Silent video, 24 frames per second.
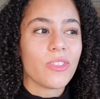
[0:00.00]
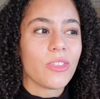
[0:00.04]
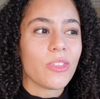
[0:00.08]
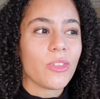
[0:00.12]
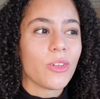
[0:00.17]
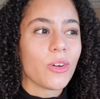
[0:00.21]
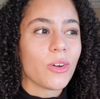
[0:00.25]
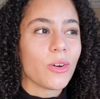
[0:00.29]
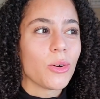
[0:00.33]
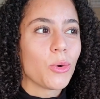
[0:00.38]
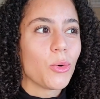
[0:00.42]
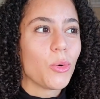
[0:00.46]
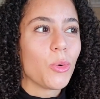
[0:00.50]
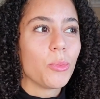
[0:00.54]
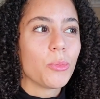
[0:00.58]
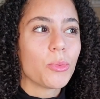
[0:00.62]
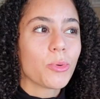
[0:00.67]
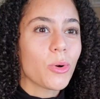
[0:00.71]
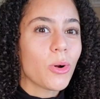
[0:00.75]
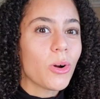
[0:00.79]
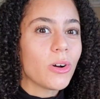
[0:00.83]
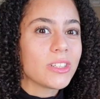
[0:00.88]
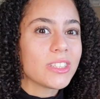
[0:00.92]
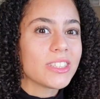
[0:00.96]
the whole
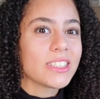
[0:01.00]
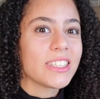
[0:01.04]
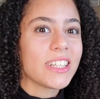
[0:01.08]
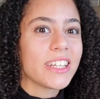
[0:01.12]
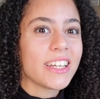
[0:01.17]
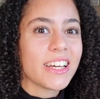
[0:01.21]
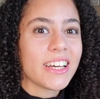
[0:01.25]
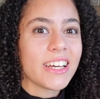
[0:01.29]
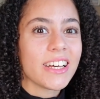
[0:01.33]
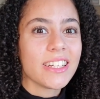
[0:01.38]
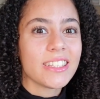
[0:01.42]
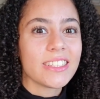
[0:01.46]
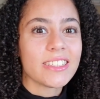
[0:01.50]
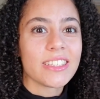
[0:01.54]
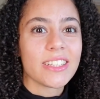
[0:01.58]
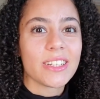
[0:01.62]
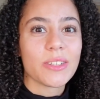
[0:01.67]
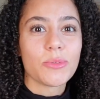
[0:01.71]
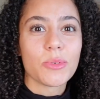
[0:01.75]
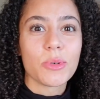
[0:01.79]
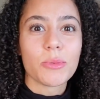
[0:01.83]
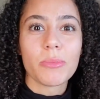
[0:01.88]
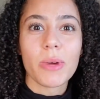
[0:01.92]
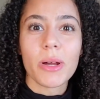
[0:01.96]
process, like
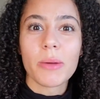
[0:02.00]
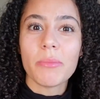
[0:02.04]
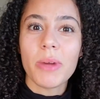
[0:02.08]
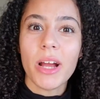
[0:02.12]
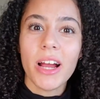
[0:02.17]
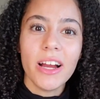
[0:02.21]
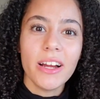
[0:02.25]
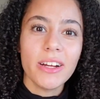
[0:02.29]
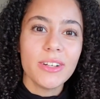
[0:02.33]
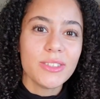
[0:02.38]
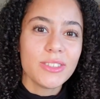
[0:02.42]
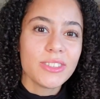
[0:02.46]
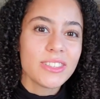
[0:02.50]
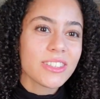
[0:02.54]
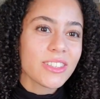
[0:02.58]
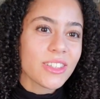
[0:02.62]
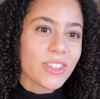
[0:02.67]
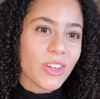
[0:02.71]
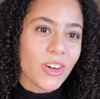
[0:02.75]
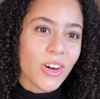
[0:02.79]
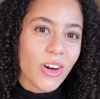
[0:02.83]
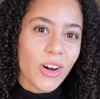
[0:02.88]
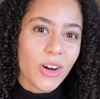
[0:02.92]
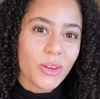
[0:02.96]
what my parents
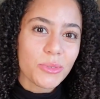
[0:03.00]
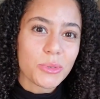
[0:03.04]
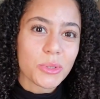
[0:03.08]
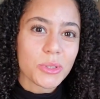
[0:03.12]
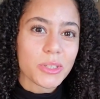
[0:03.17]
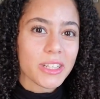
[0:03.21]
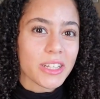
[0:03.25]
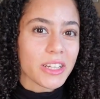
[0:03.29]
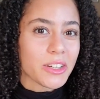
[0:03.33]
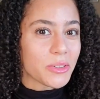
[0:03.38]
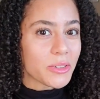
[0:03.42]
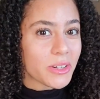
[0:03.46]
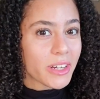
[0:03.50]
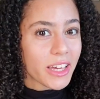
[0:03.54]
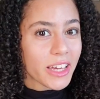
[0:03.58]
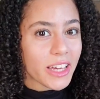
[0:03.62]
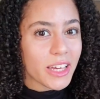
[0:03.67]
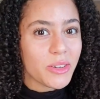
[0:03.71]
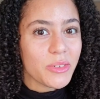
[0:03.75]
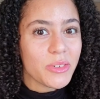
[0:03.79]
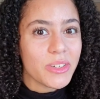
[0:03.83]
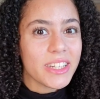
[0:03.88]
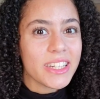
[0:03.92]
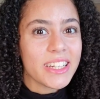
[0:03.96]
thought, were they okay
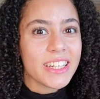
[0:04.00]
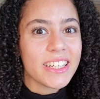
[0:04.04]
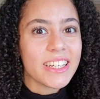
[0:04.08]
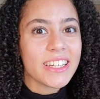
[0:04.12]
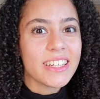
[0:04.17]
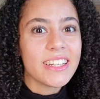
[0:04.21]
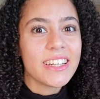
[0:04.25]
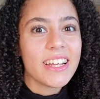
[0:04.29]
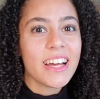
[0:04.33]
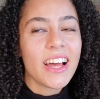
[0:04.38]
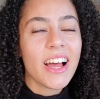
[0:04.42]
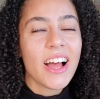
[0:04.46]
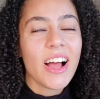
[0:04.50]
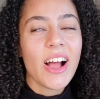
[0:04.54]
with it?